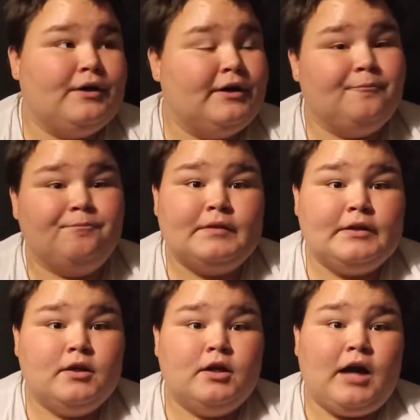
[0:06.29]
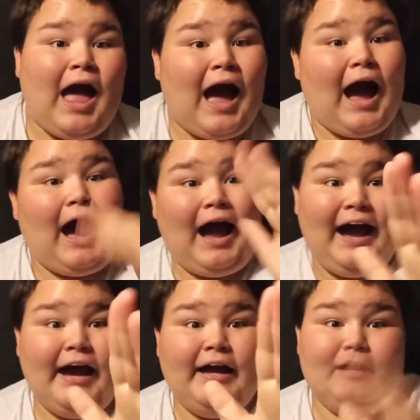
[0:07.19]
um,
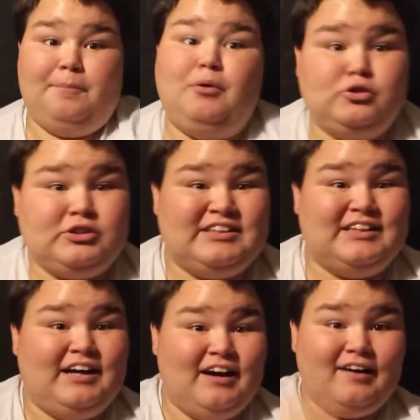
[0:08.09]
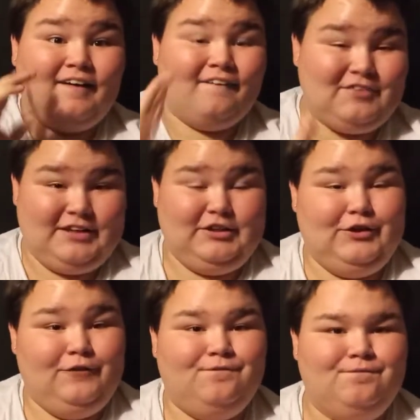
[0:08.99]
I posted a
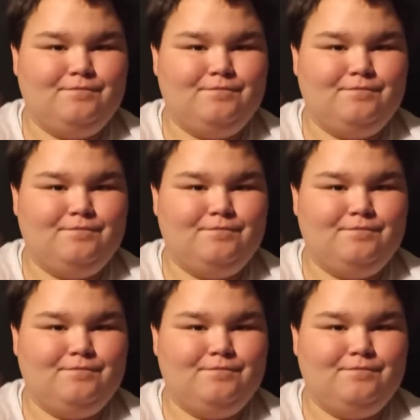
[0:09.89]
video.